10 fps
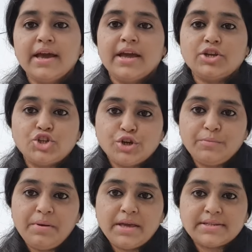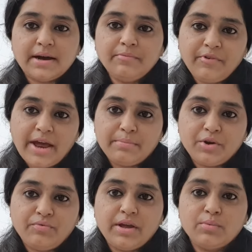it should be somewhere
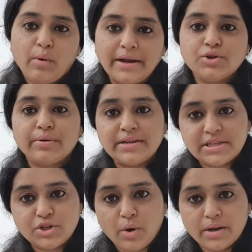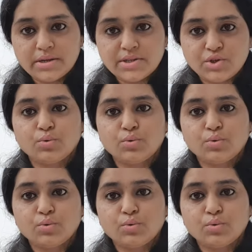between $120 to